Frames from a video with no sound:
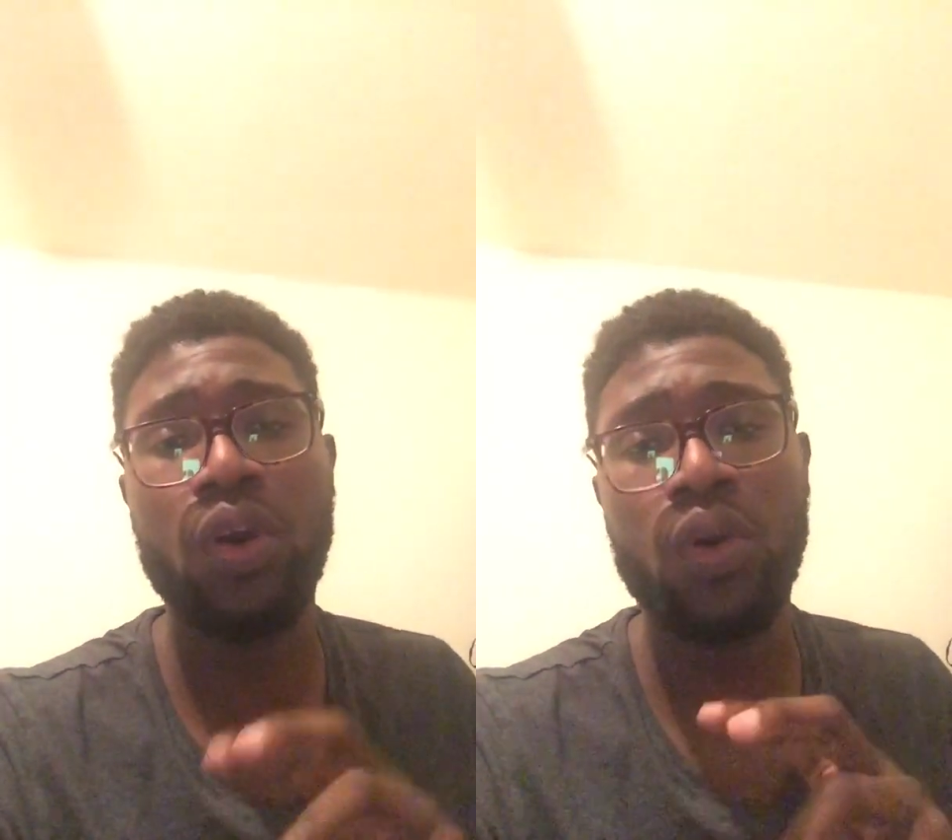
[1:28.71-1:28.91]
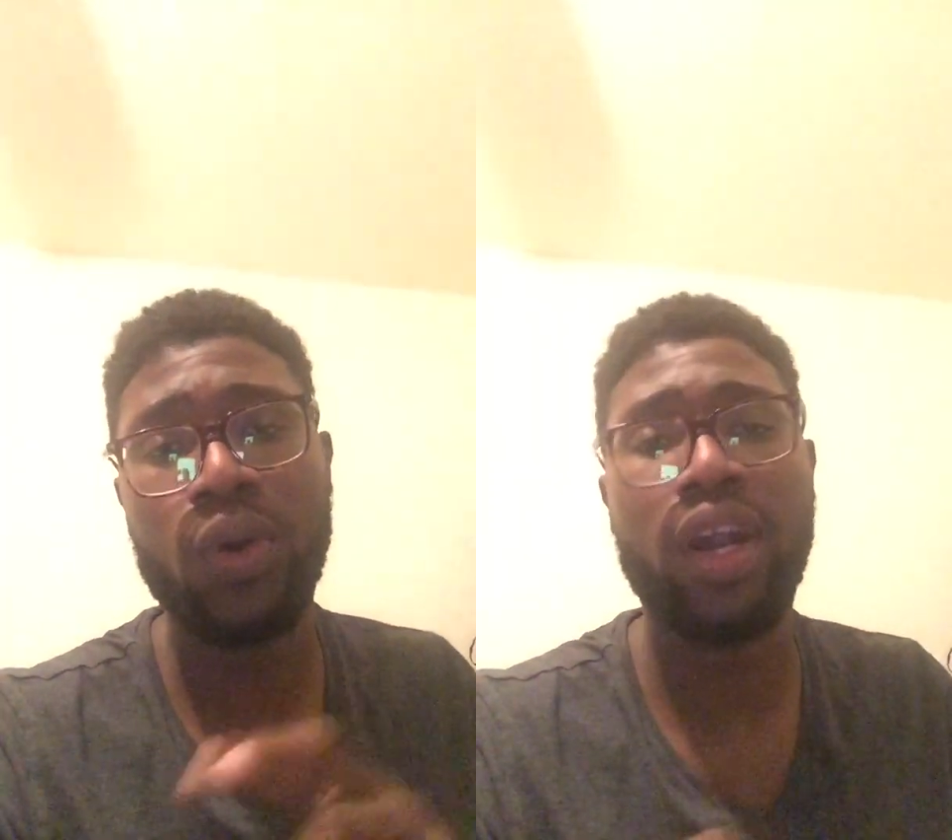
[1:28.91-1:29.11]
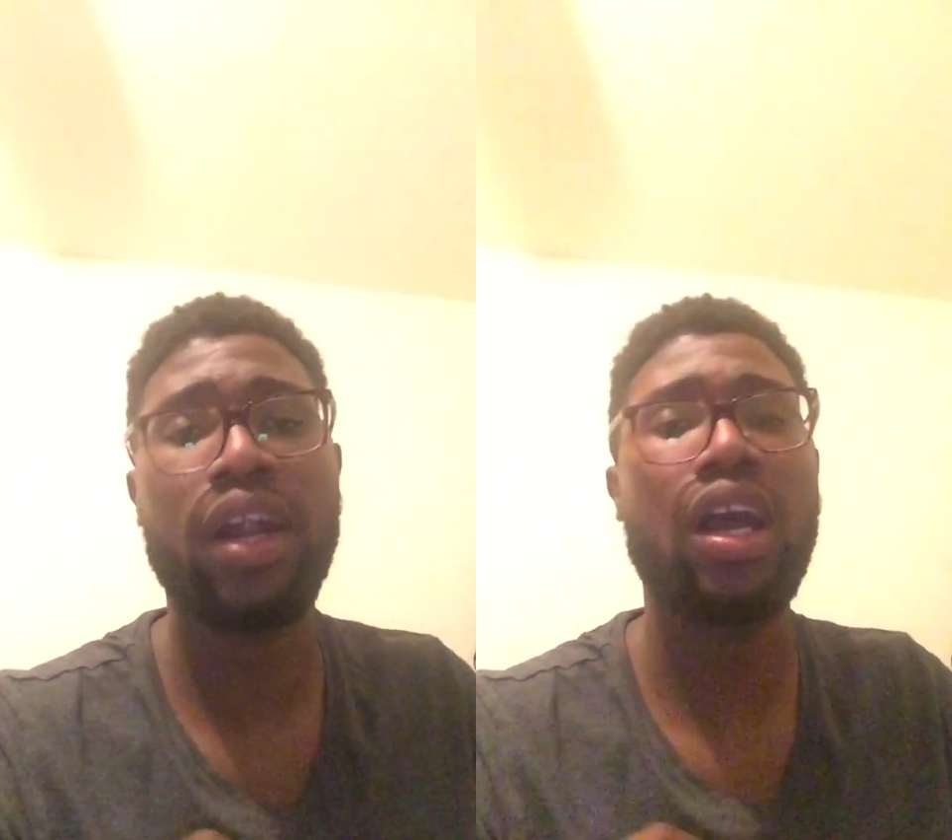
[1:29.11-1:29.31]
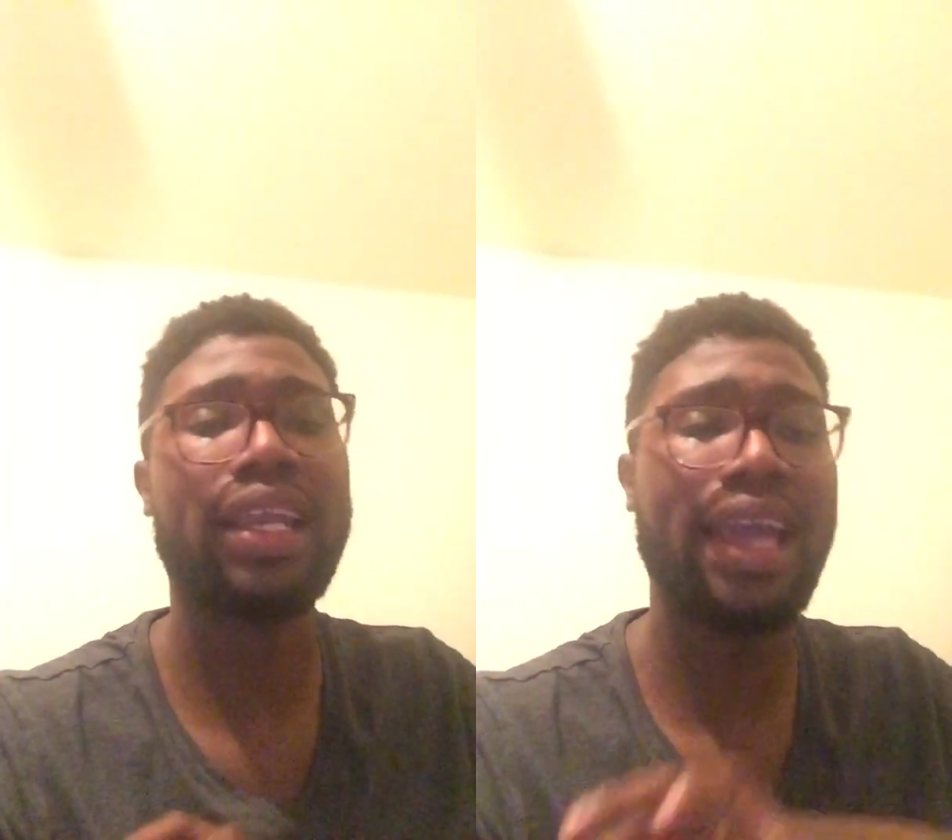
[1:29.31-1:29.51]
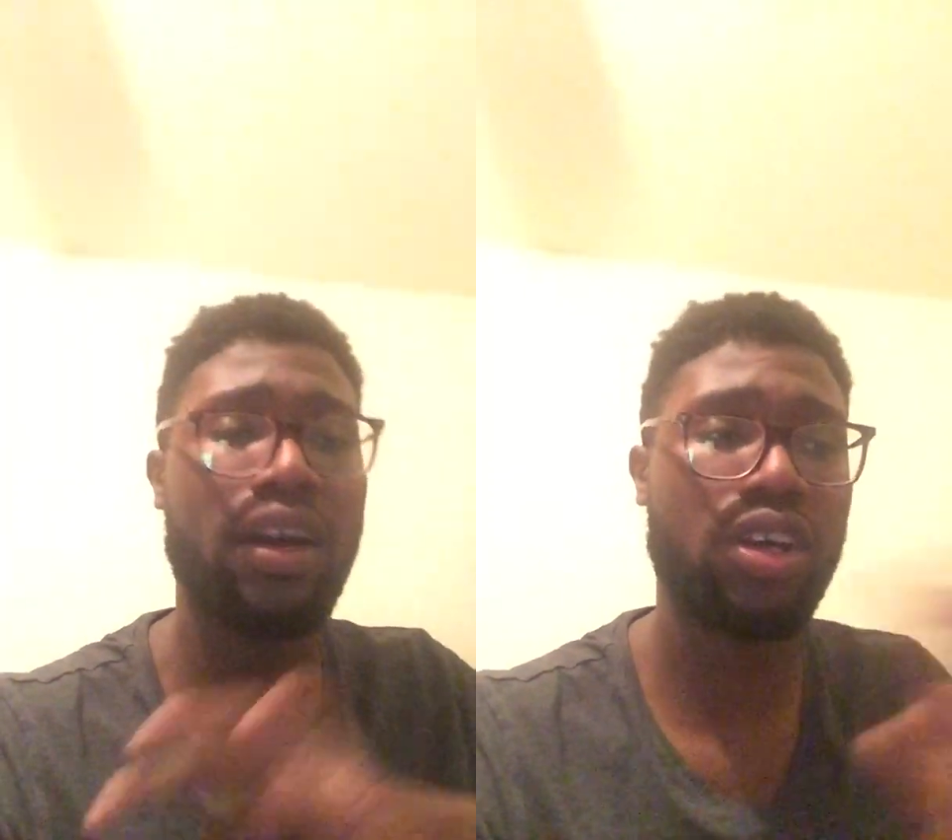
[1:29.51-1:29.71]
or
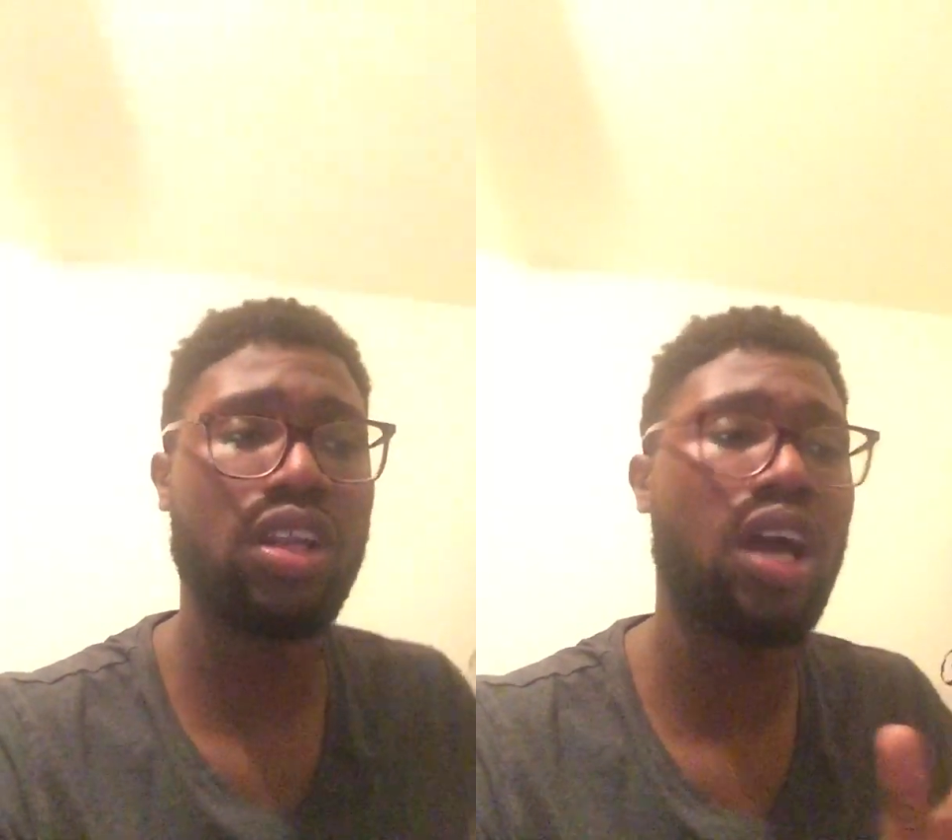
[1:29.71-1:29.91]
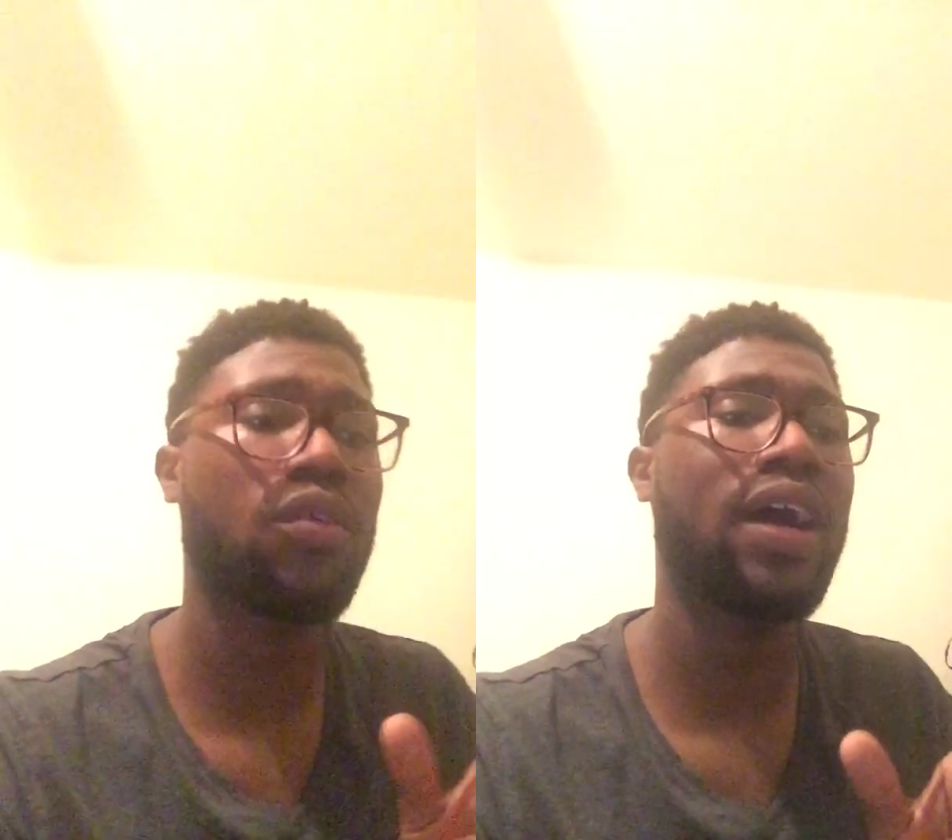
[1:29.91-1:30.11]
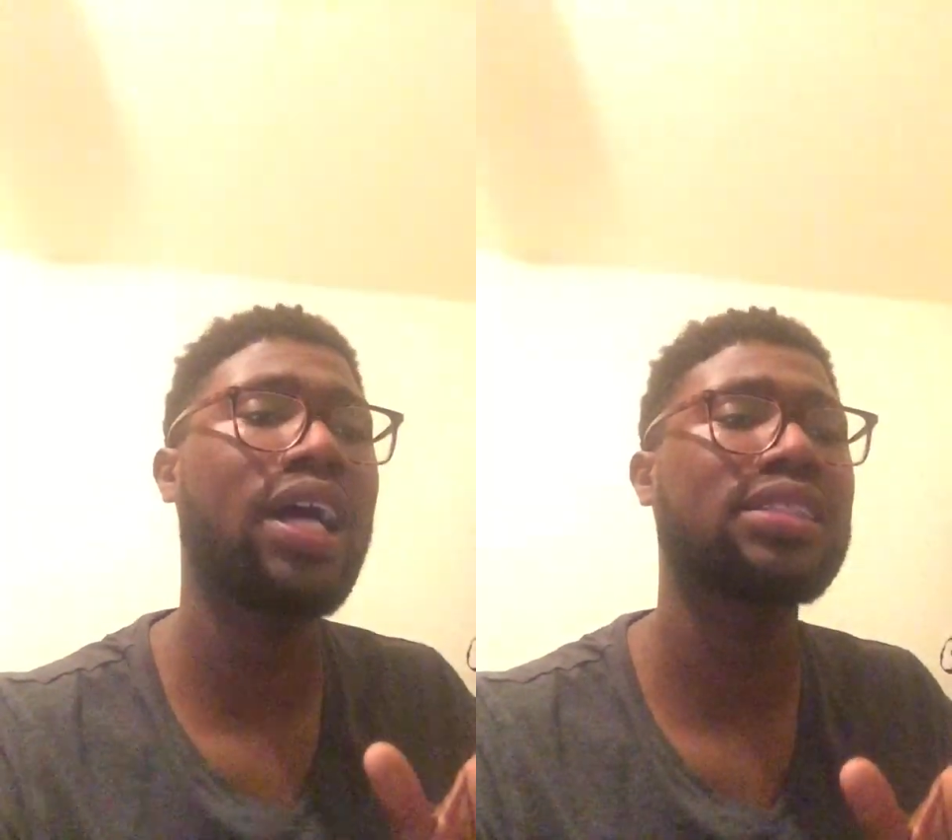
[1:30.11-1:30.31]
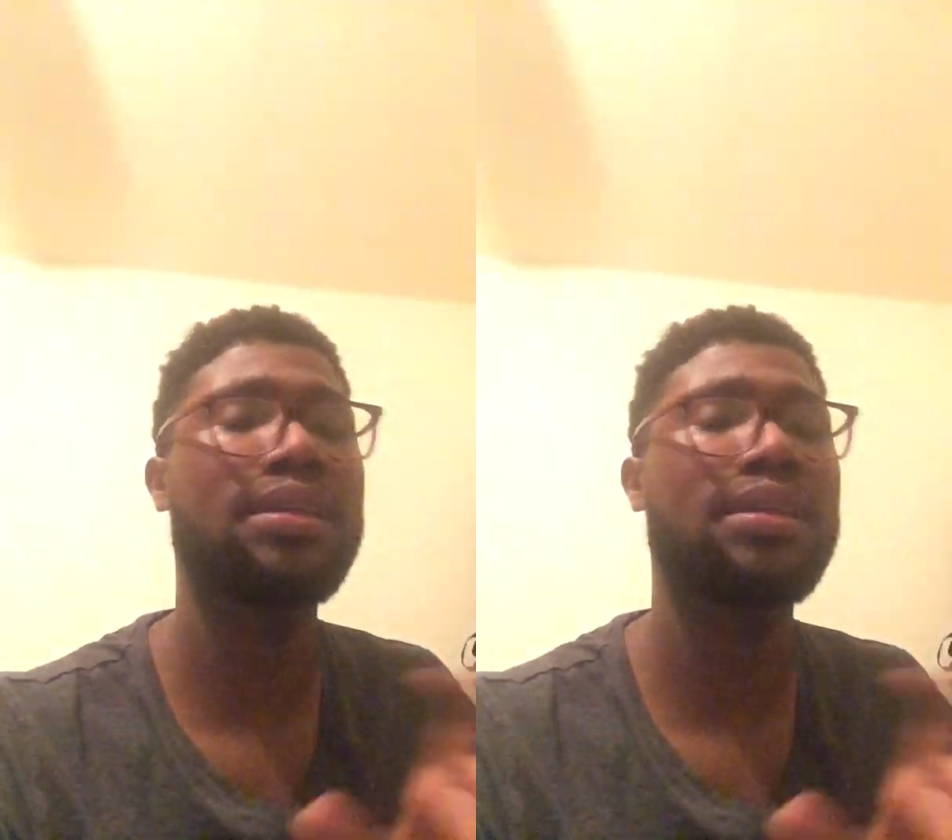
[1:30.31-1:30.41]
counterclockwise,